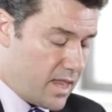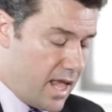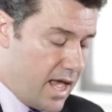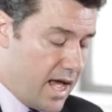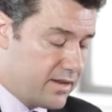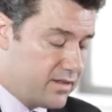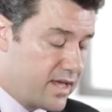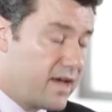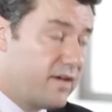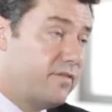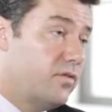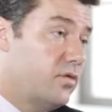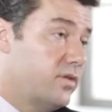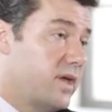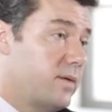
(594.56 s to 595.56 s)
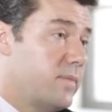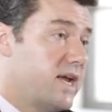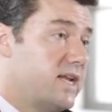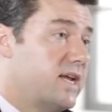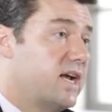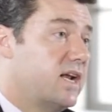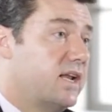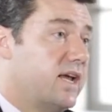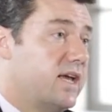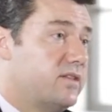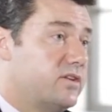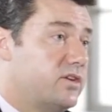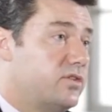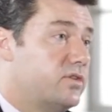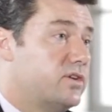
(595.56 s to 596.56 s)
and therefore they made it clear
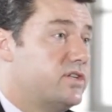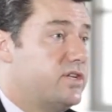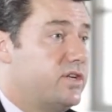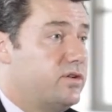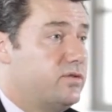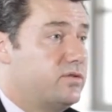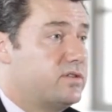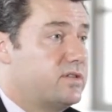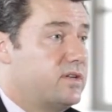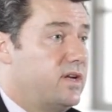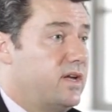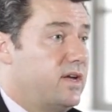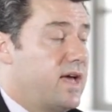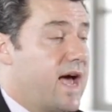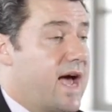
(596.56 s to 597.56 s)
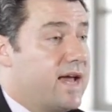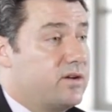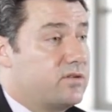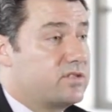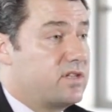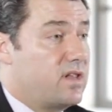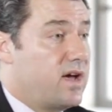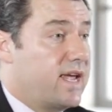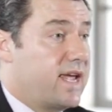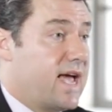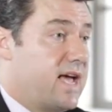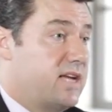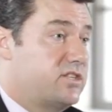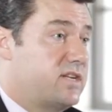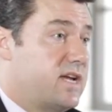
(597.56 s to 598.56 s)
that you could use handles like
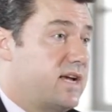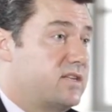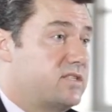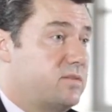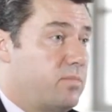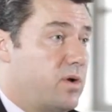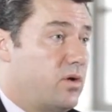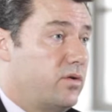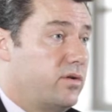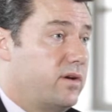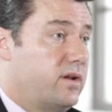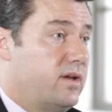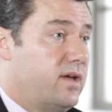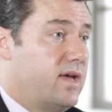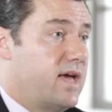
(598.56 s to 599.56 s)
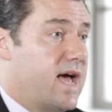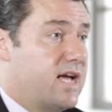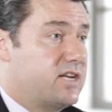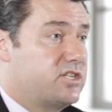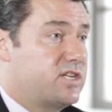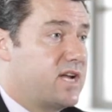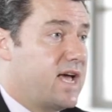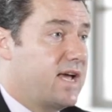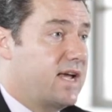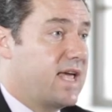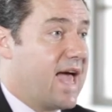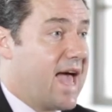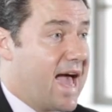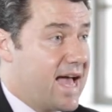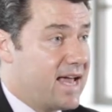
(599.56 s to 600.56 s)
hashtag spon, hashtag
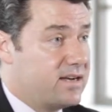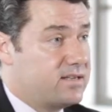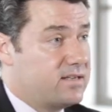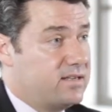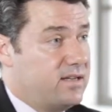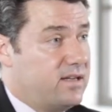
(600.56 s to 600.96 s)
ad,